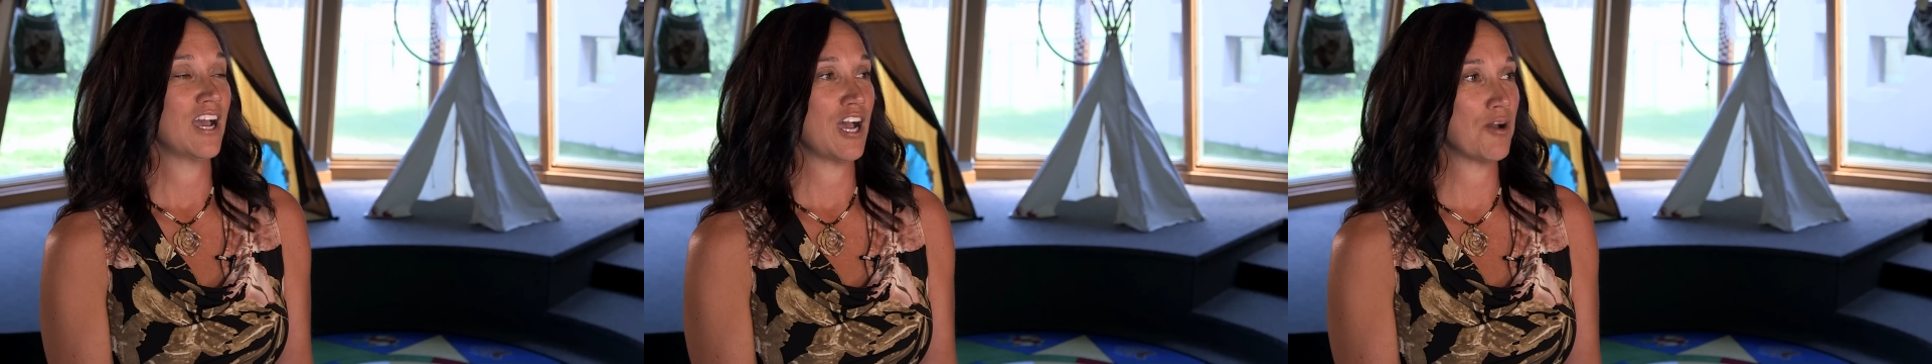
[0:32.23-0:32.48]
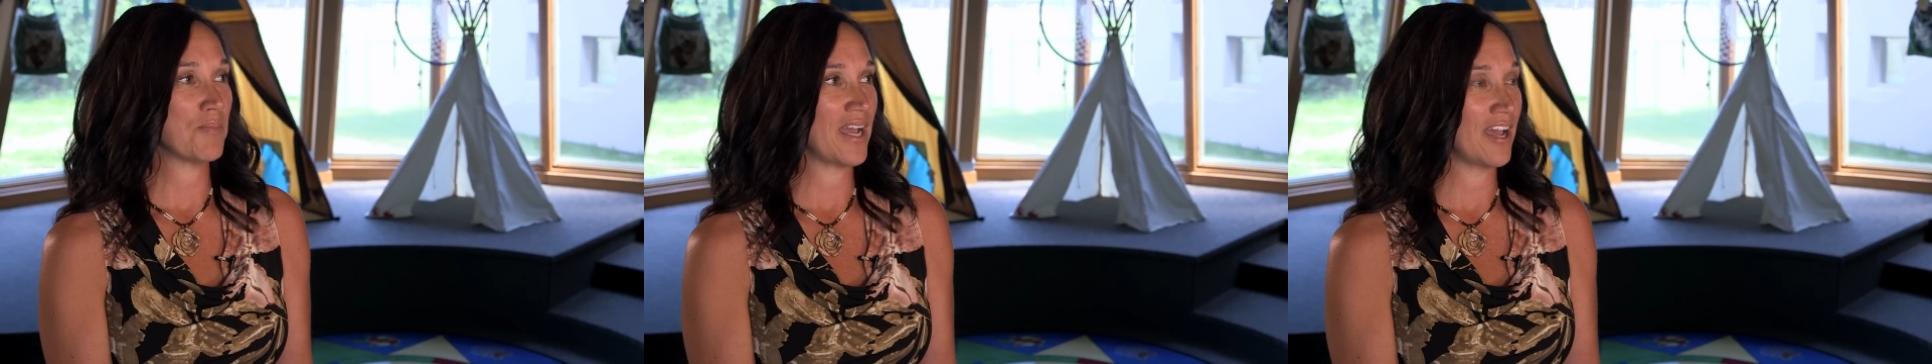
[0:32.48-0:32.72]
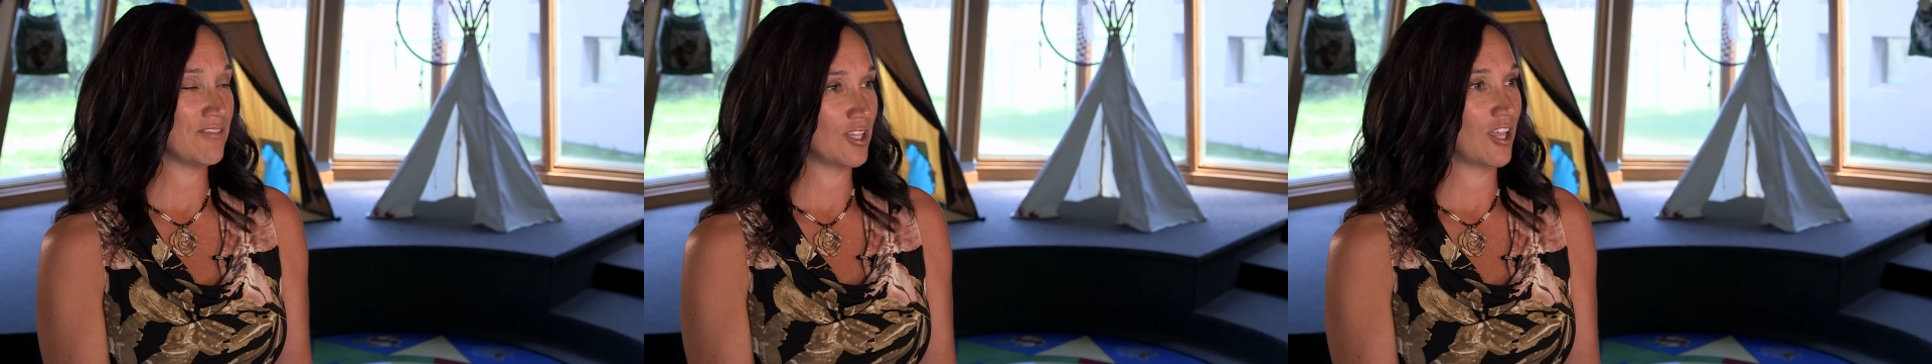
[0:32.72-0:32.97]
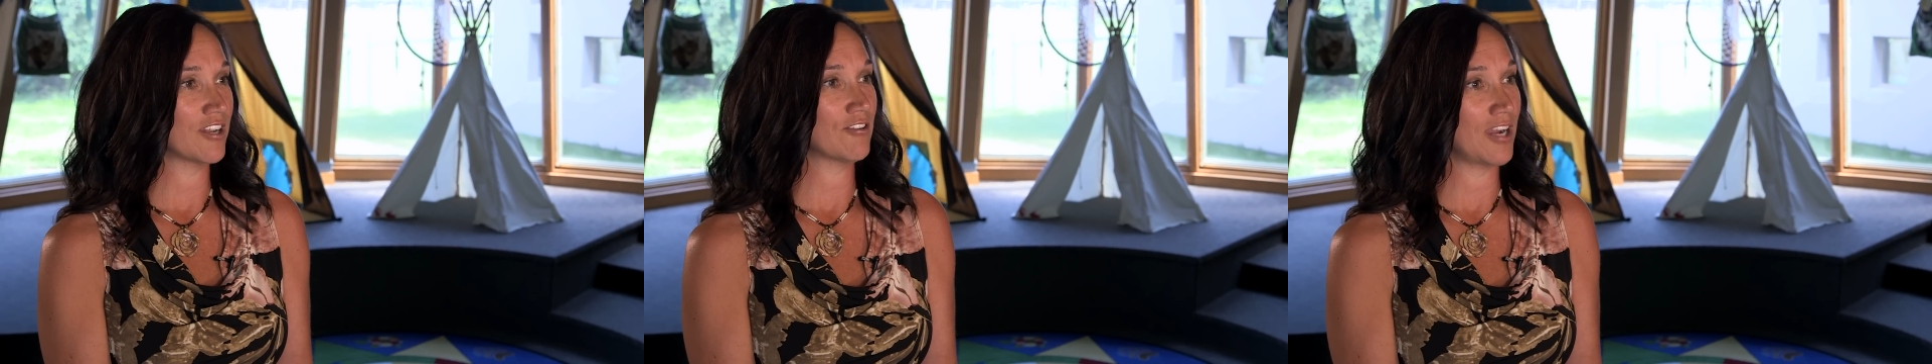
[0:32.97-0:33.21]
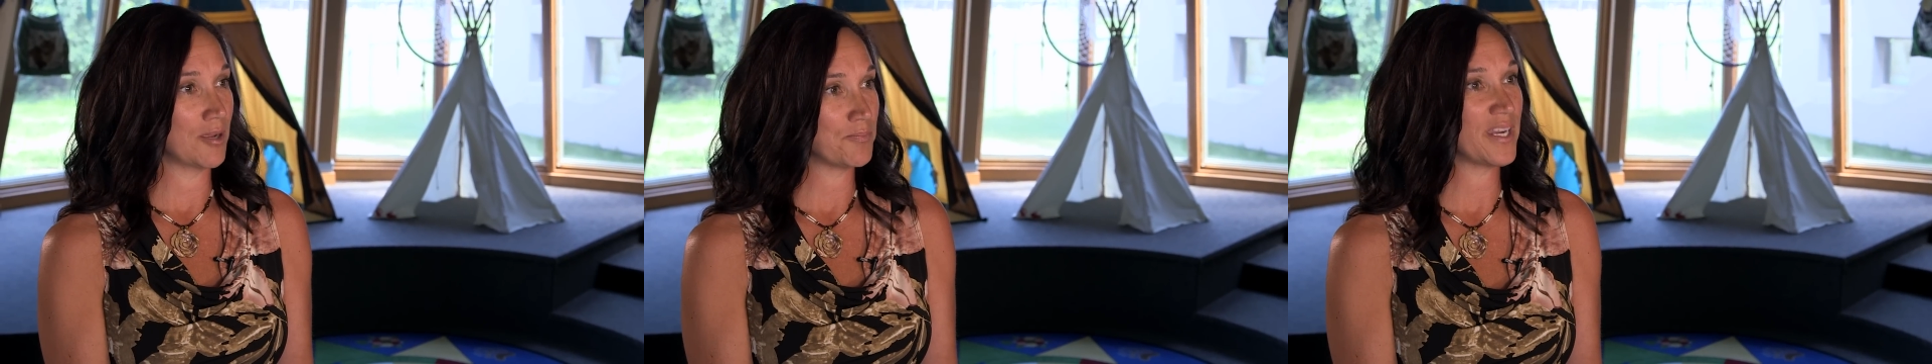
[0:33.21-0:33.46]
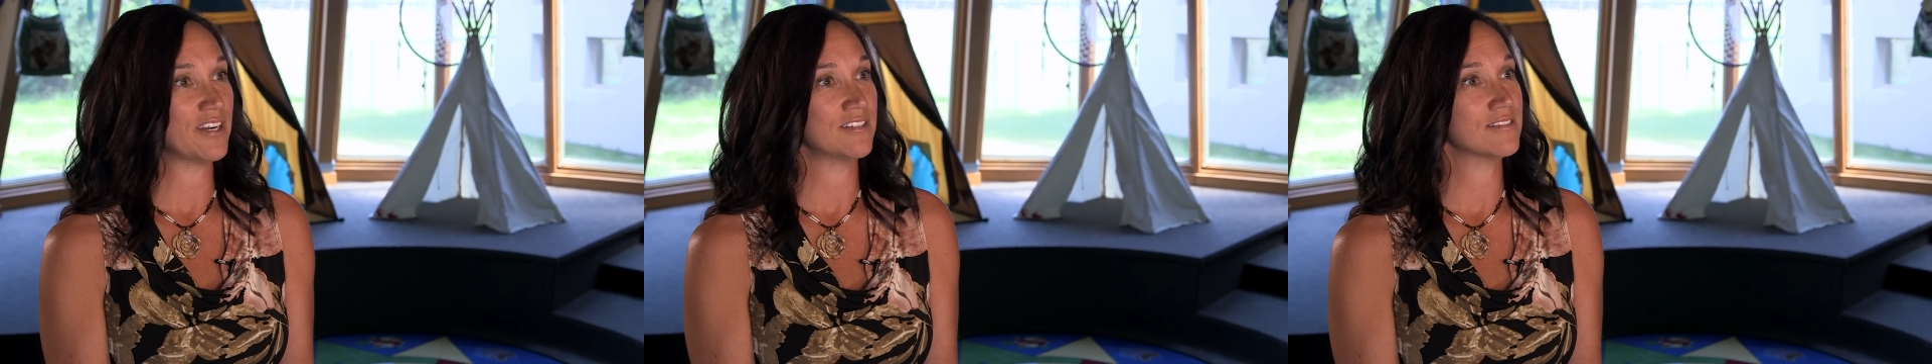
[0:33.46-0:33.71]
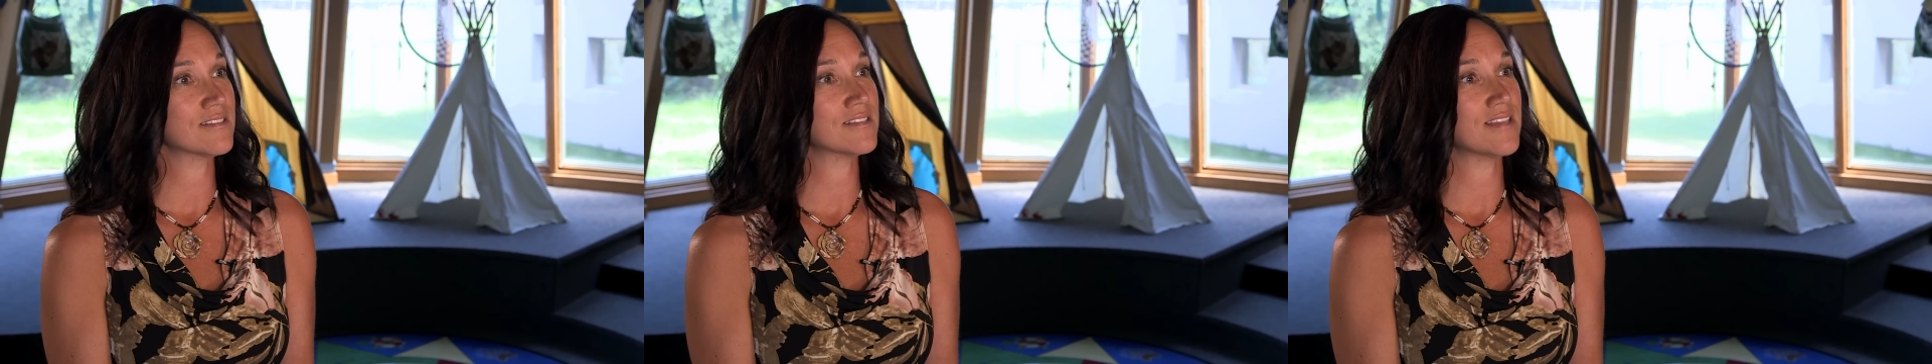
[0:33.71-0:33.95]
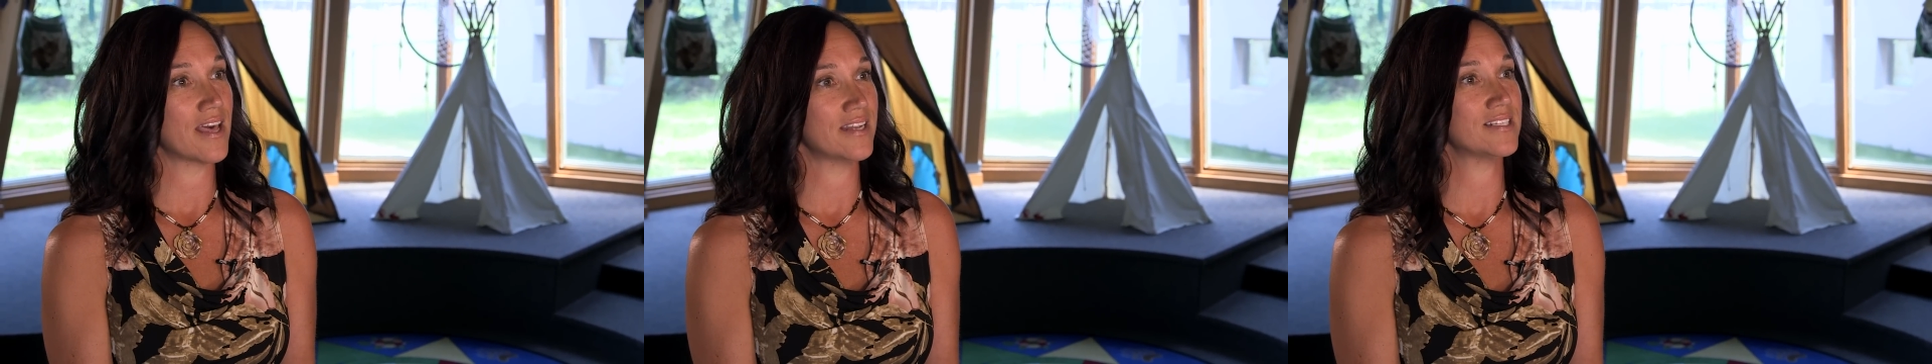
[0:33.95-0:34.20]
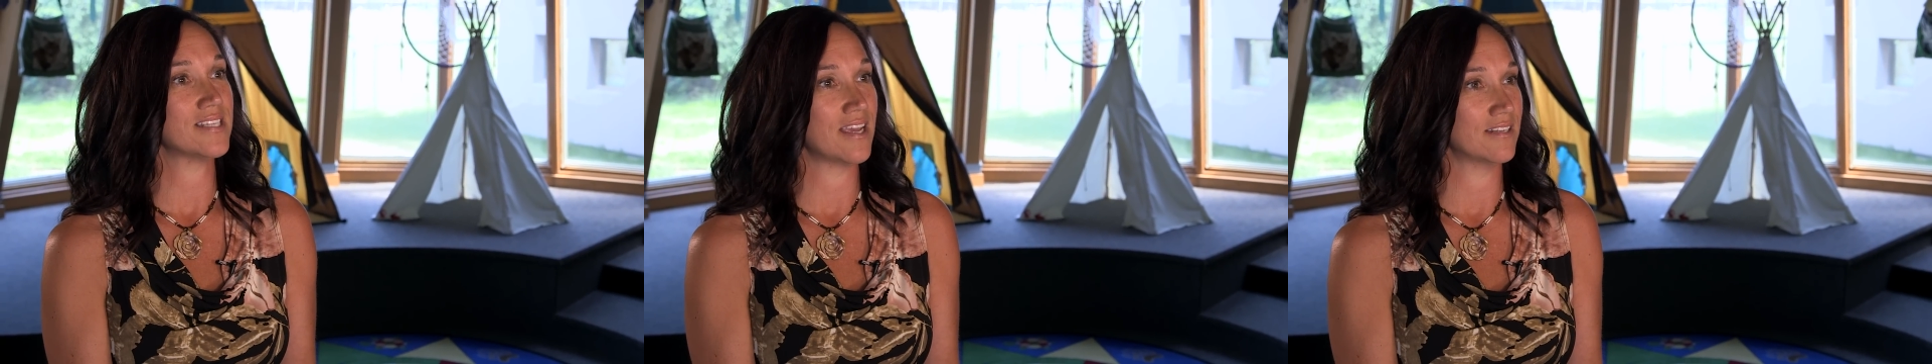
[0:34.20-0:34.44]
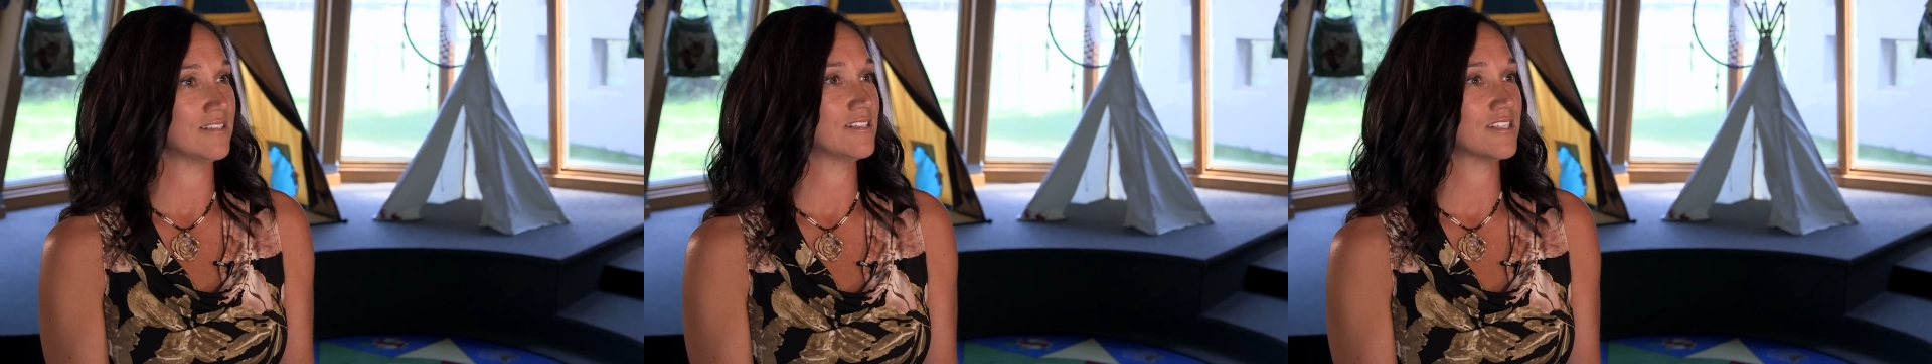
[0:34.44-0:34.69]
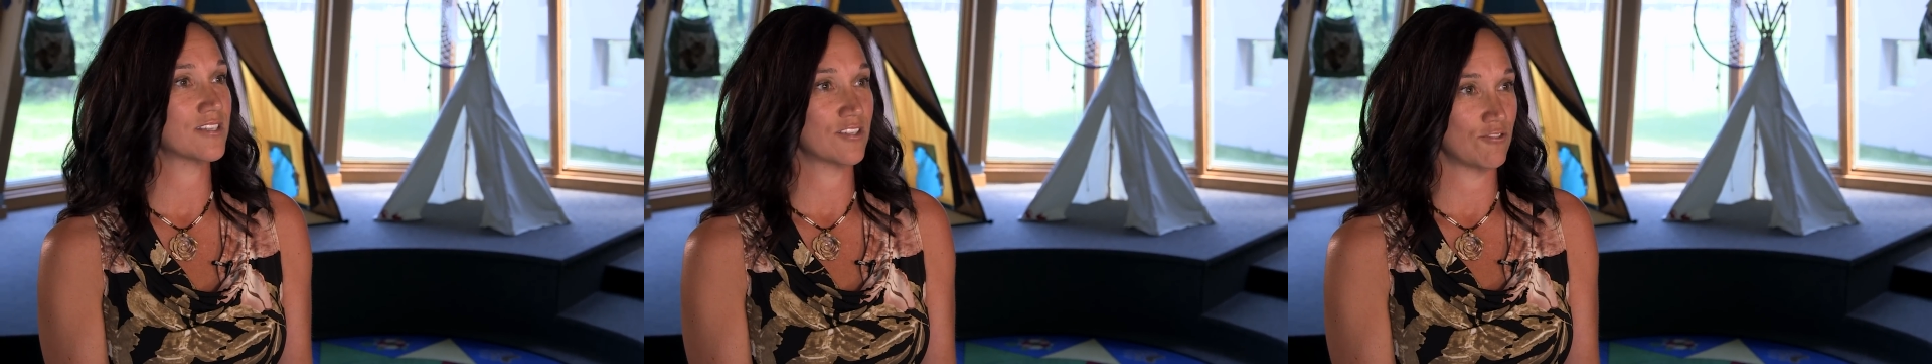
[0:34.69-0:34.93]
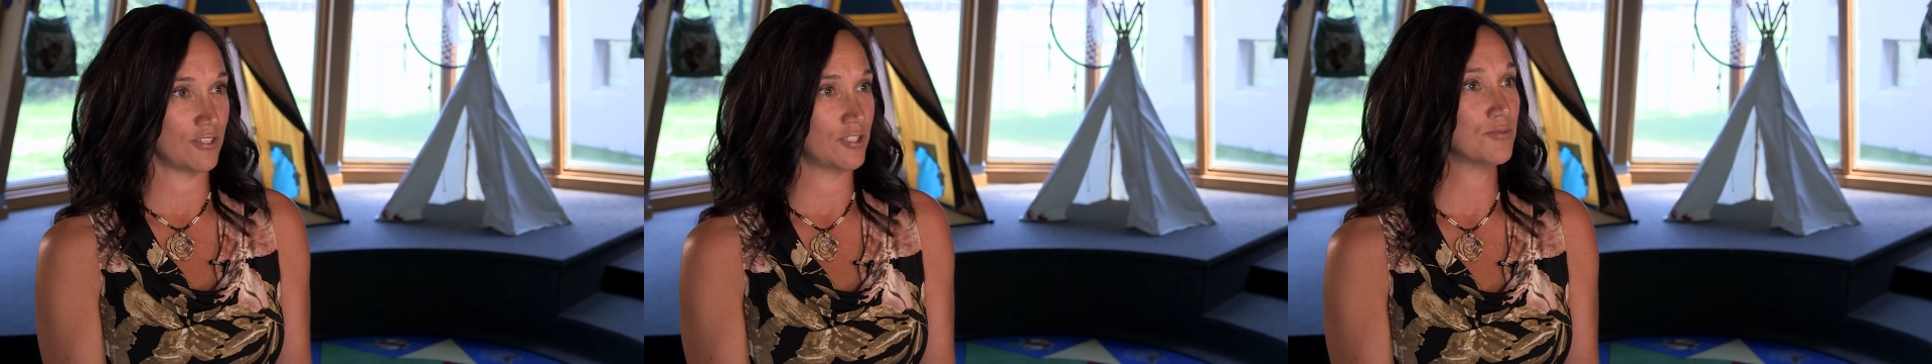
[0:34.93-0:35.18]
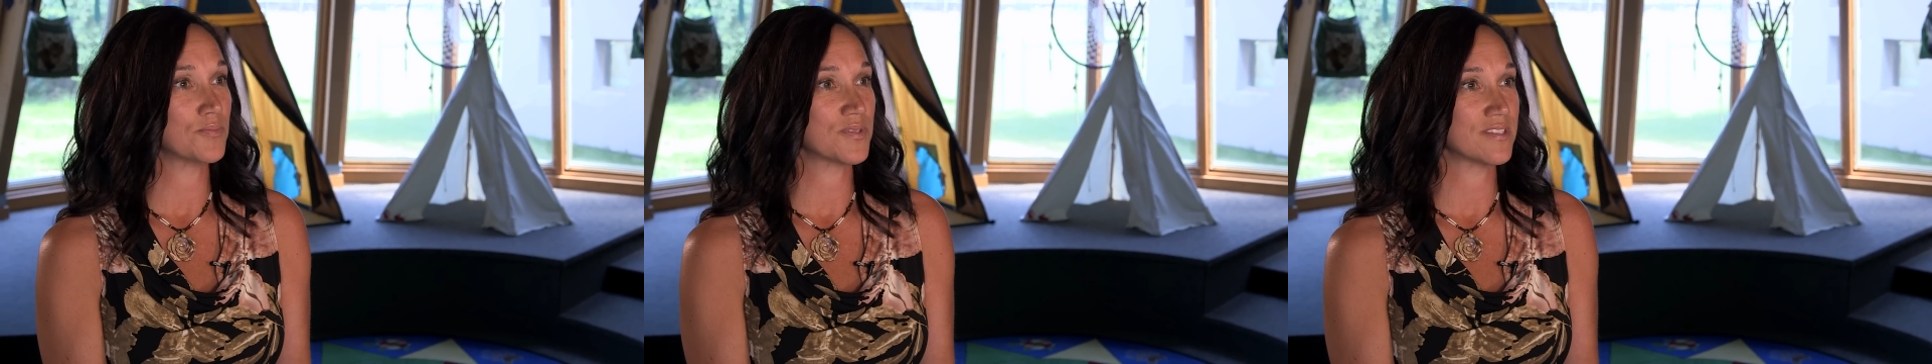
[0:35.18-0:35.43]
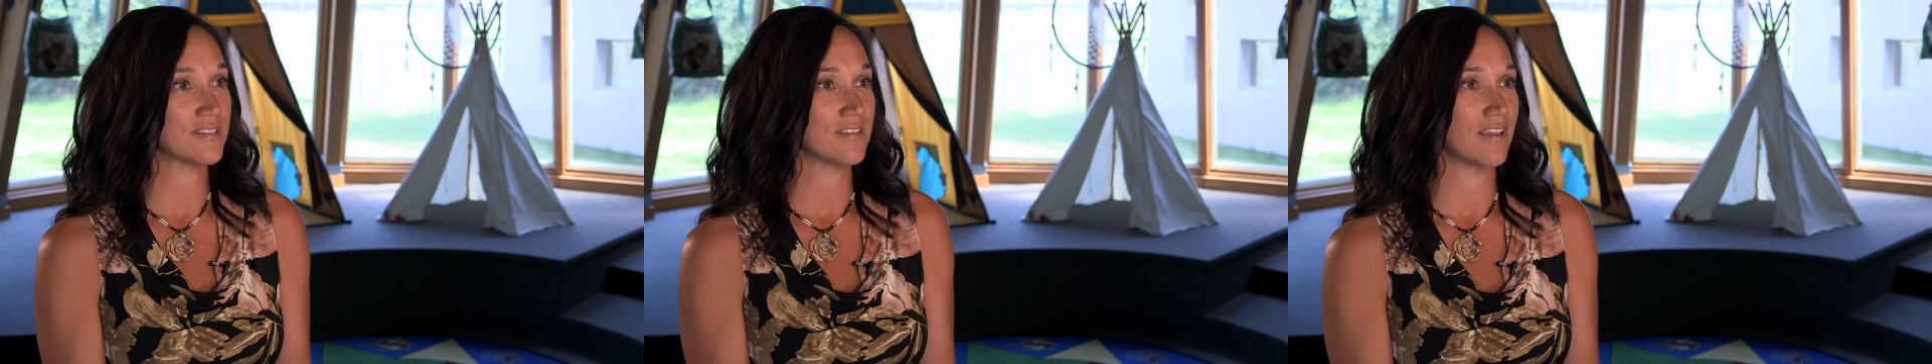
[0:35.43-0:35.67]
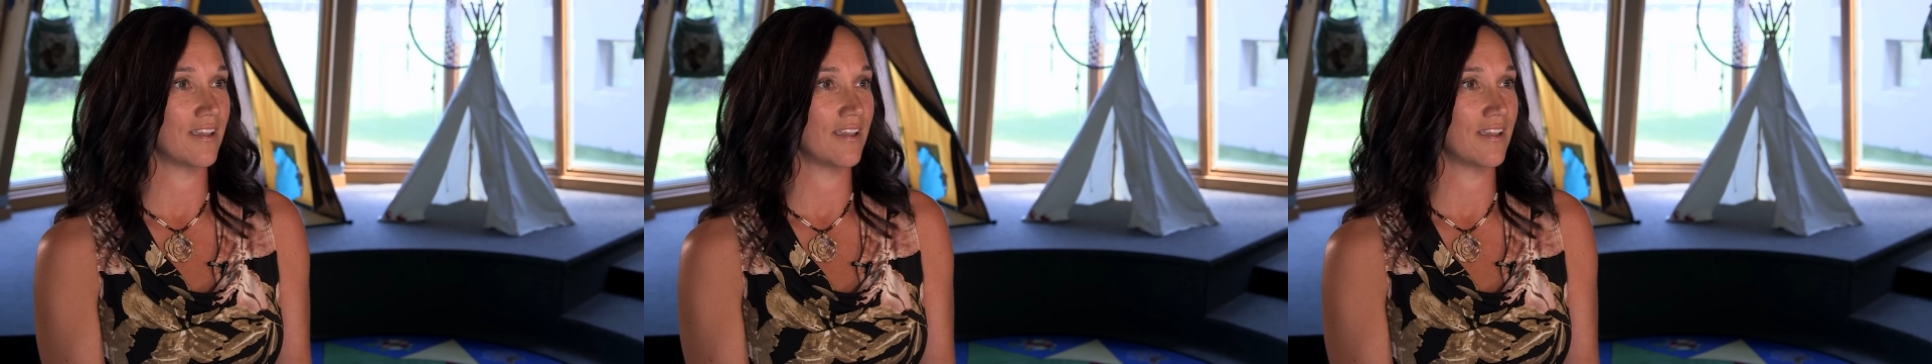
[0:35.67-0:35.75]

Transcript: I have a lot of grandparents that attend groups,